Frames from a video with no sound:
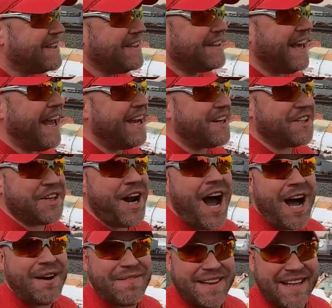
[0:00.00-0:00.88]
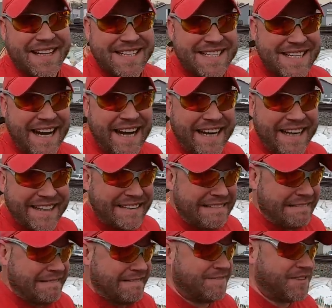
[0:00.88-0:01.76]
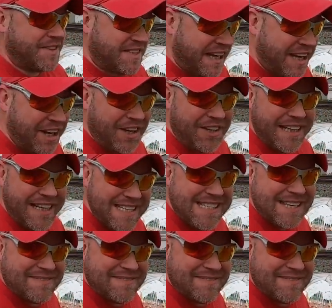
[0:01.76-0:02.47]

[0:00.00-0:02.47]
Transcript: You can't shop in this state, still, in